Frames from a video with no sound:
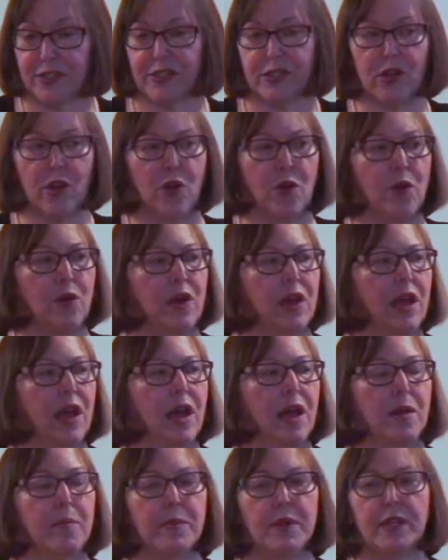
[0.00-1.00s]
So,
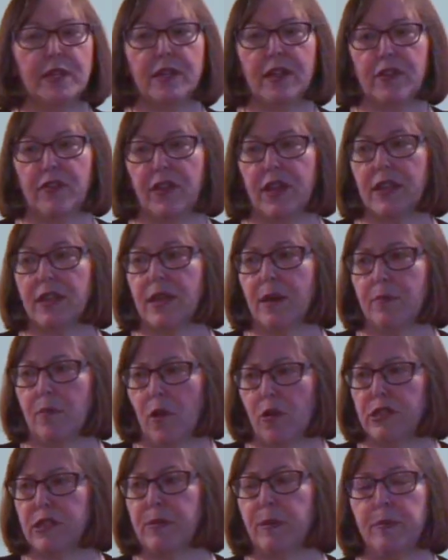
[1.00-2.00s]
I mean, the thing that
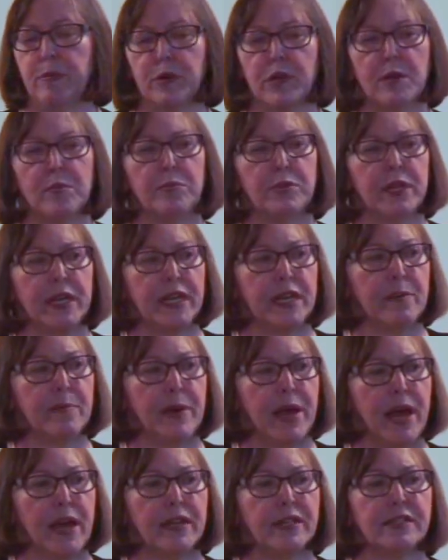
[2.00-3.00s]
most people complain
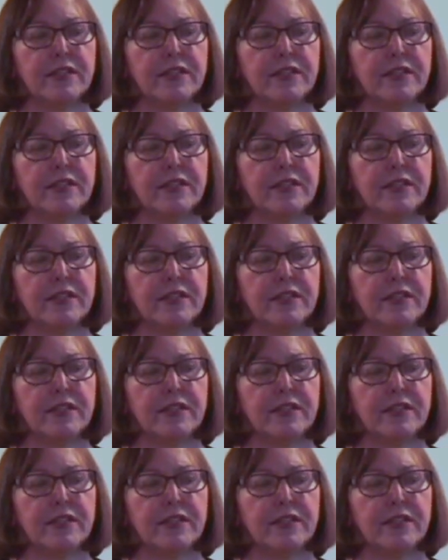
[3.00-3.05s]
about